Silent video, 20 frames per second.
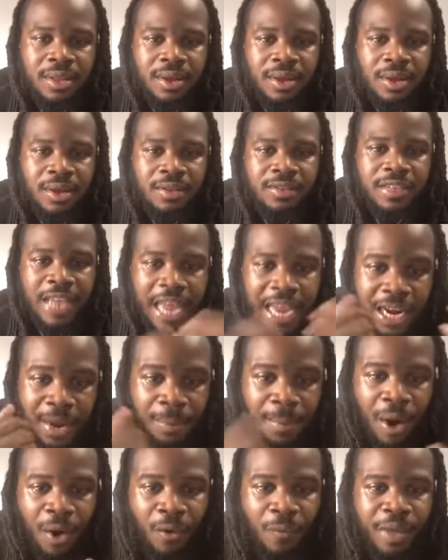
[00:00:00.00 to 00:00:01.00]
Stay in the
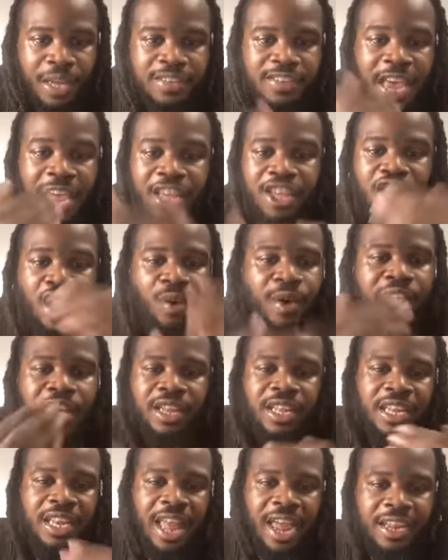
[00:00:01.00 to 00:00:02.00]
moment. Take your
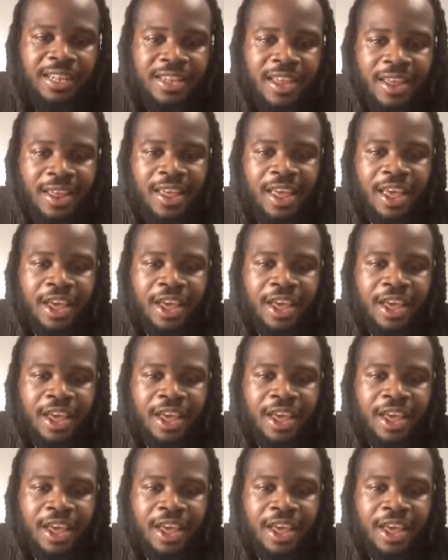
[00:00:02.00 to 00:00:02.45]
healing like that.